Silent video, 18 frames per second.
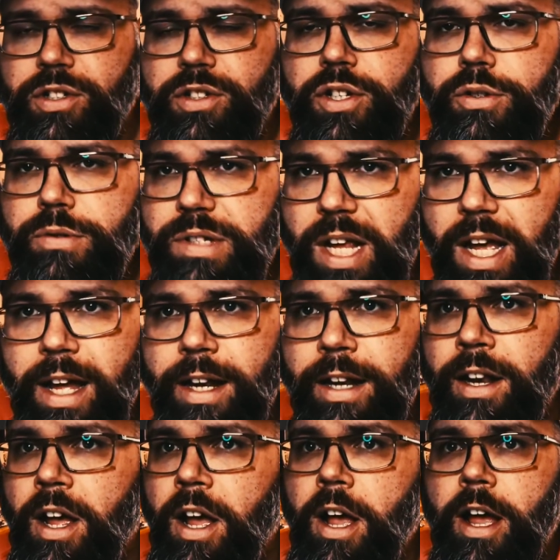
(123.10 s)

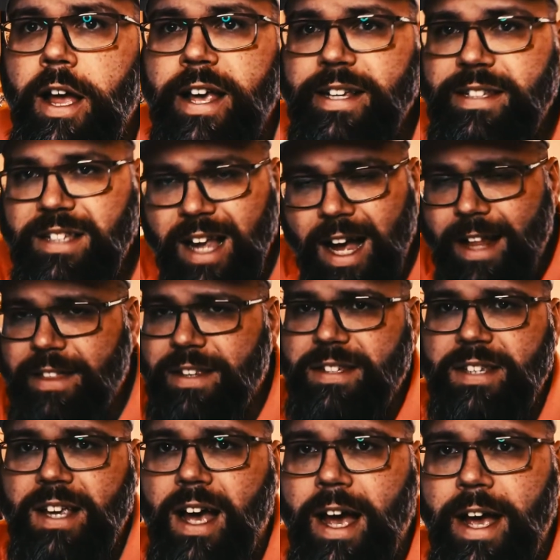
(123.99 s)
210, he's got the
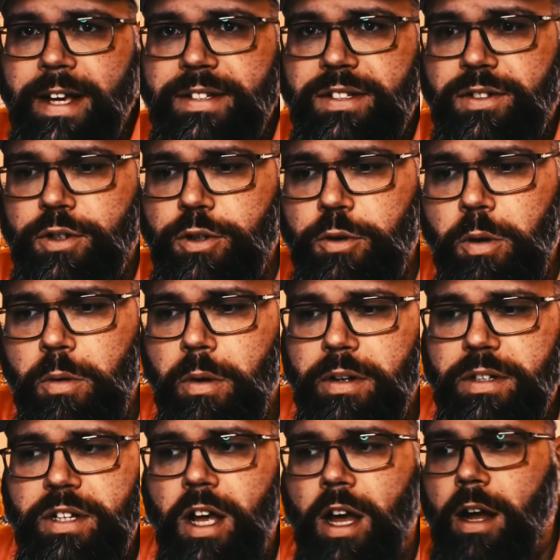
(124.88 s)
size to,
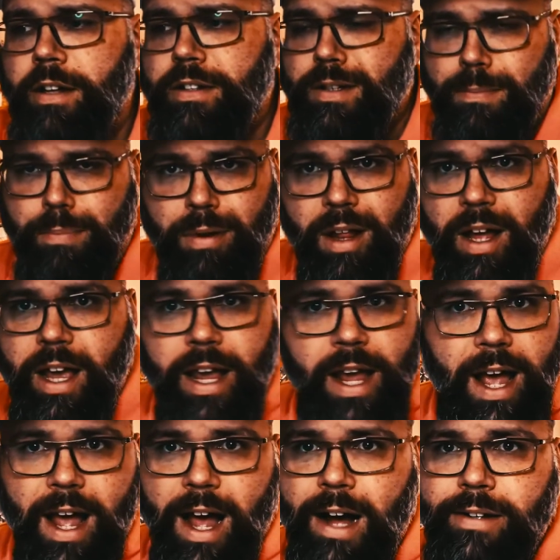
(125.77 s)
to, to
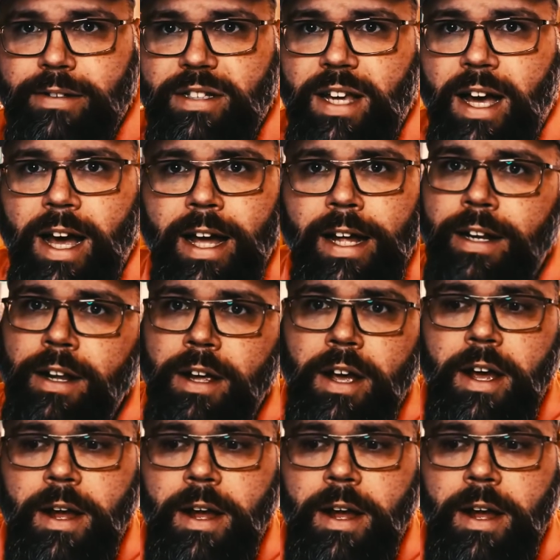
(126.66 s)
play outside.